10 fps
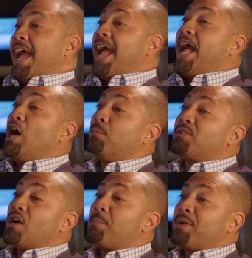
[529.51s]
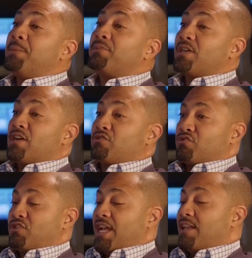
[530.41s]
helps young people to
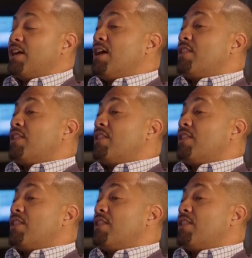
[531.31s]
understand.